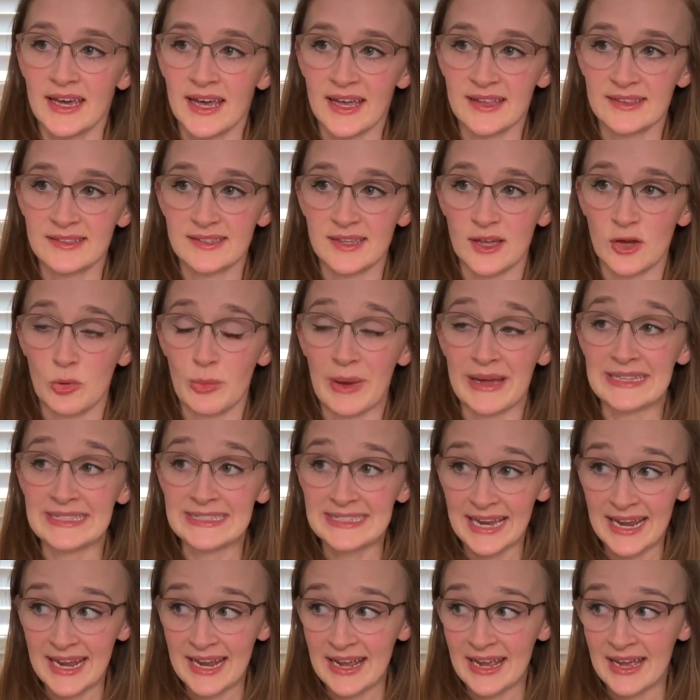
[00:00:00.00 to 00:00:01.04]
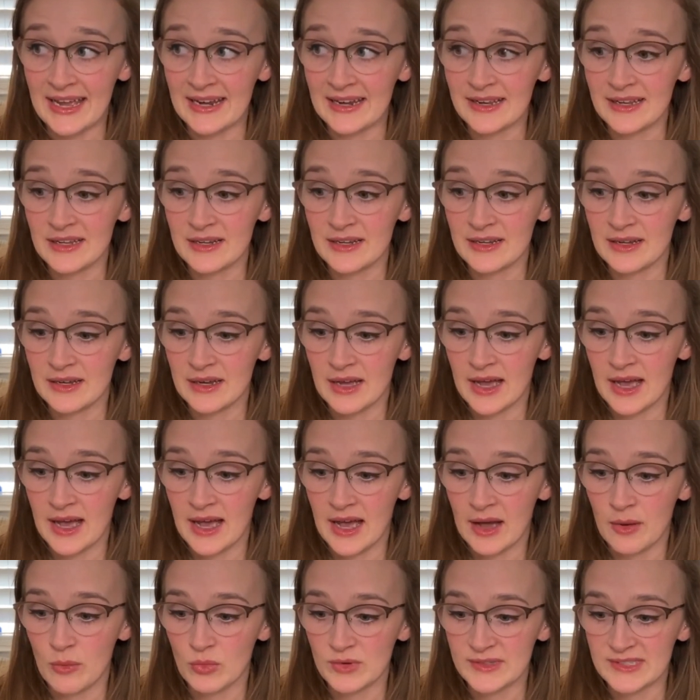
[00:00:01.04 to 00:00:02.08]
And so my dad
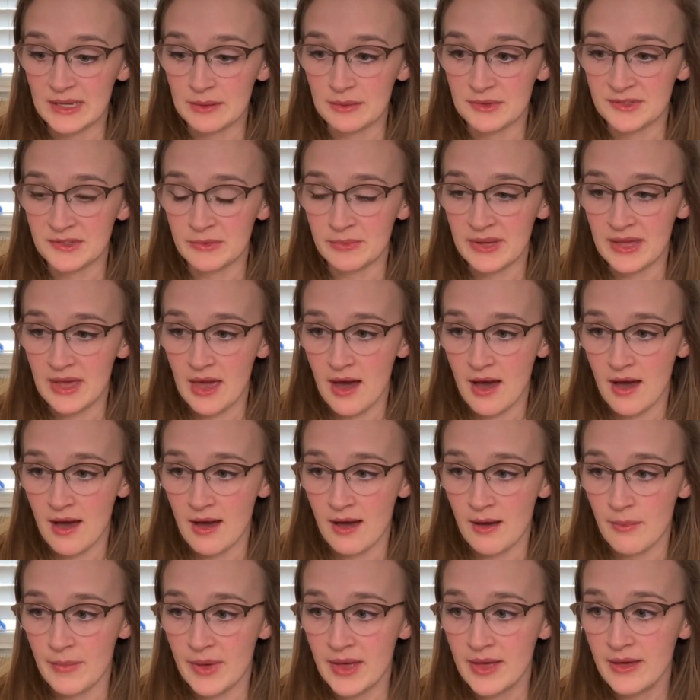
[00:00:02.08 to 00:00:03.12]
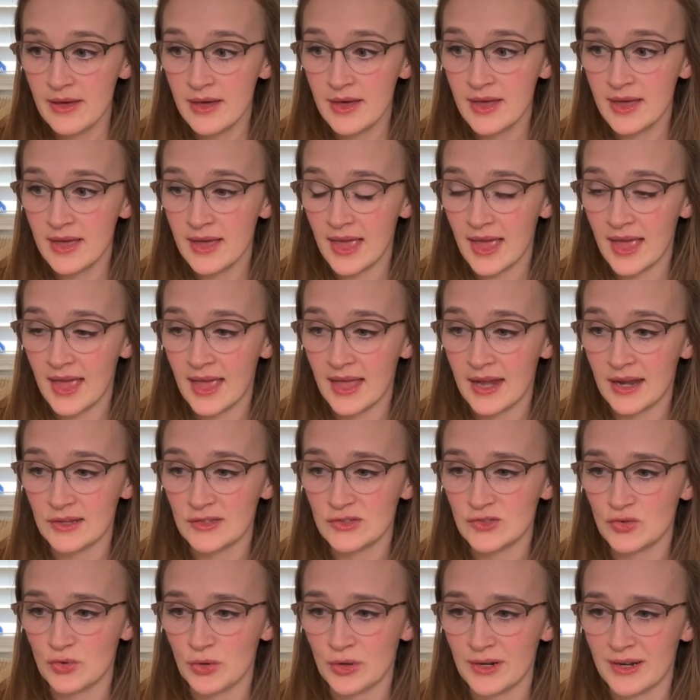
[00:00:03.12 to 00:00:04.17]
was able to become an
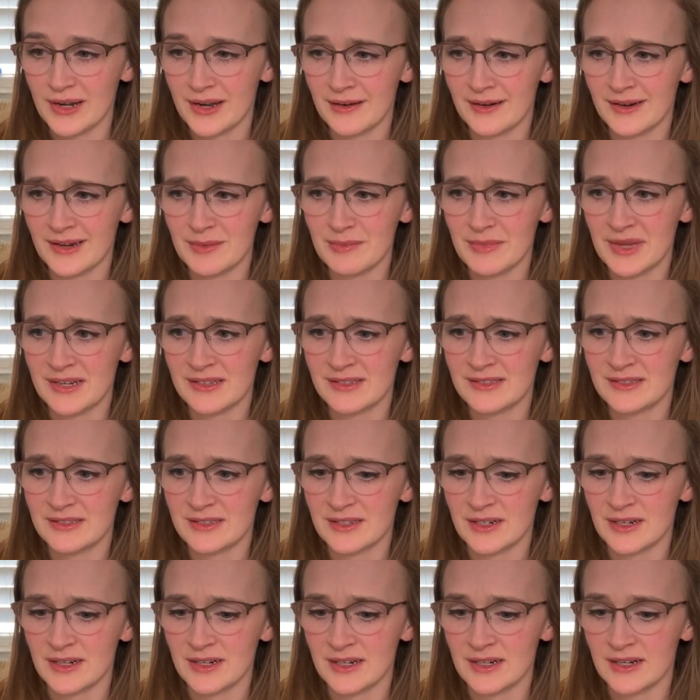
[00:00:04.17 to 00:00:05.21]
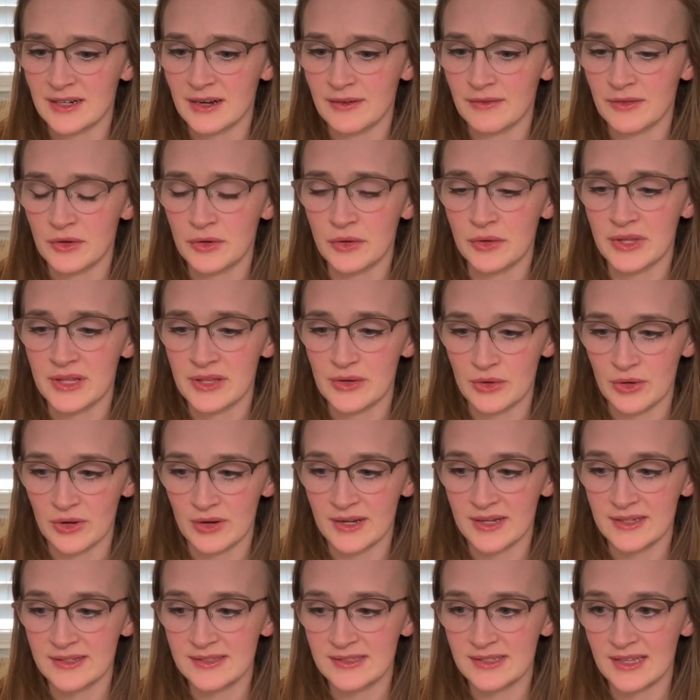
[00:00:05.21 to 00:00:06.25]
extraordinary minister of the Holy
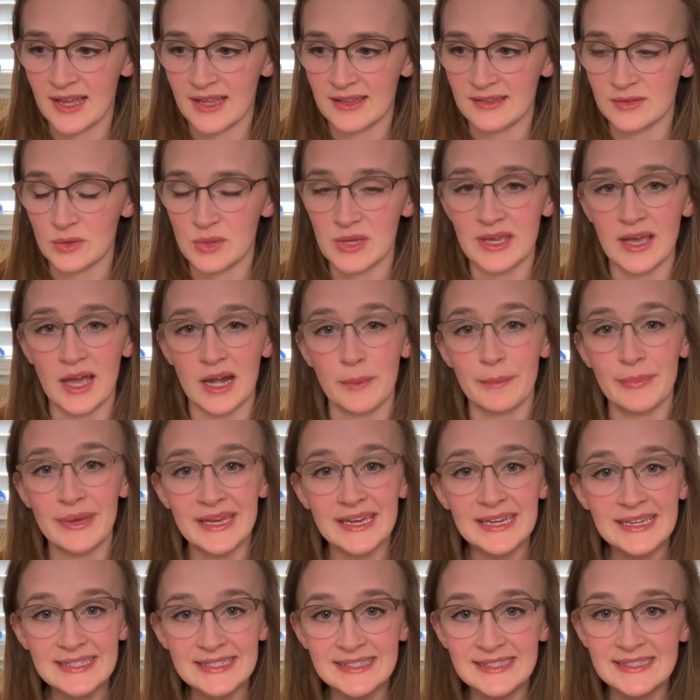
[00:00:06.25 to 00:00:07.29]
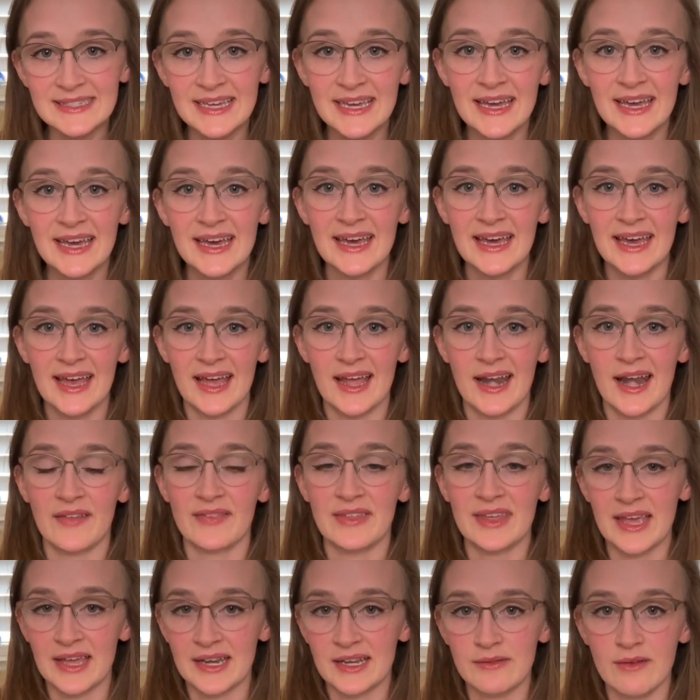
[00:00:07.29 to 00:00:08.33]
Eucharist. And so he got a pyx. And at
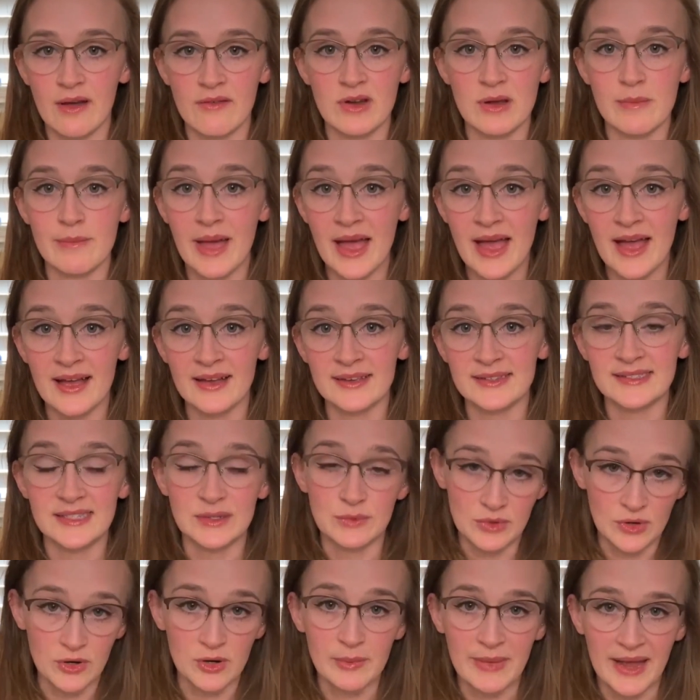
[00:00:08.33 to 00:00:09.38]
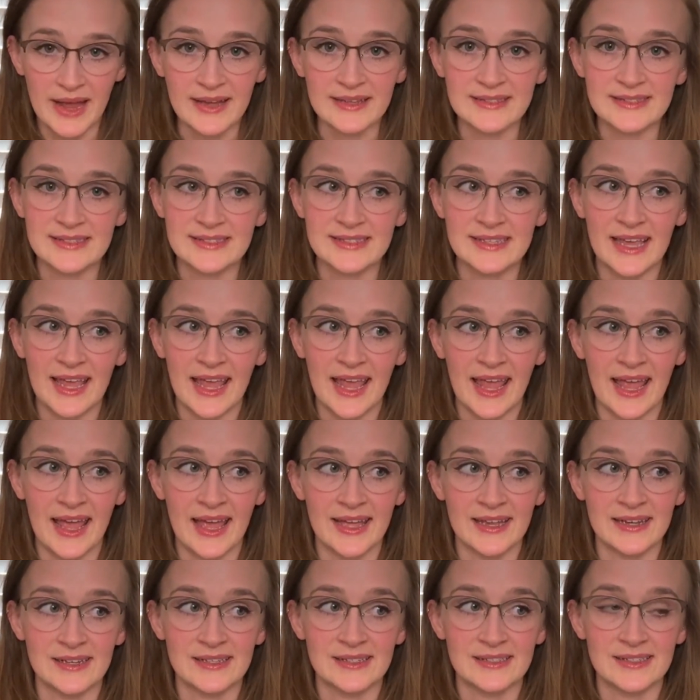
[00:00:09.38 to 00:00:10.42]
the end of every Mass, he would go to Mass
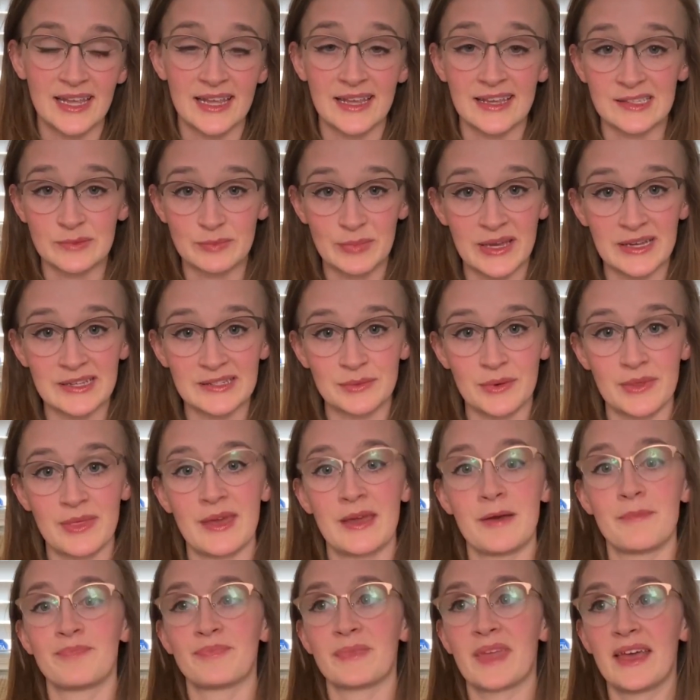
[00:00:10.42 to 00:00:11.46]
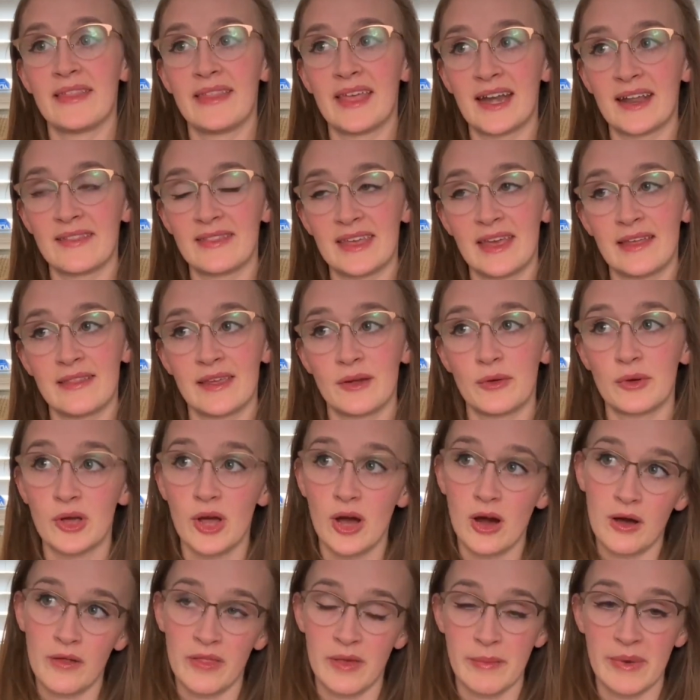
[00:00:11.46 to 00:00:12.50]
and take his pyx with him. And then at the end, they would
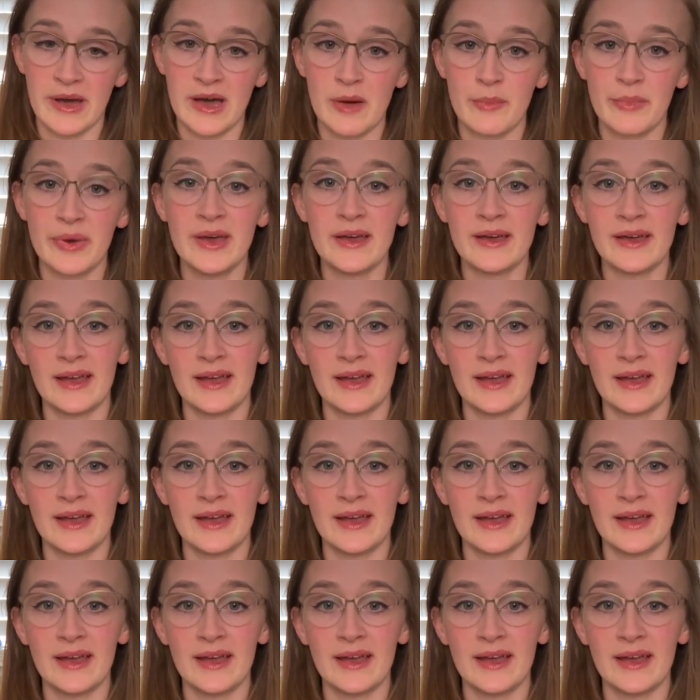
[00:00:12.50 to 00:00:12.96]
call them up